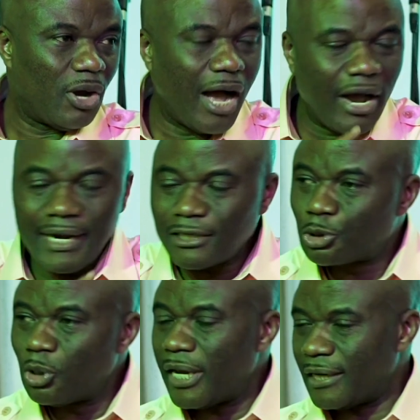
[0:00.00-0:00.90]
you know, I
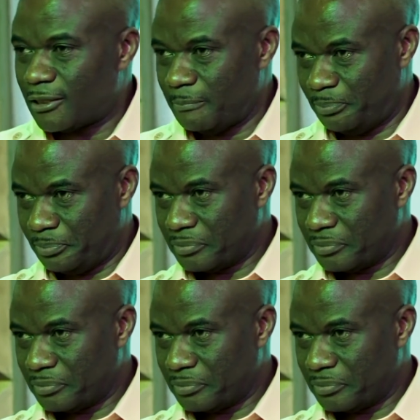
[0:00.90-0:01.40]
understood it.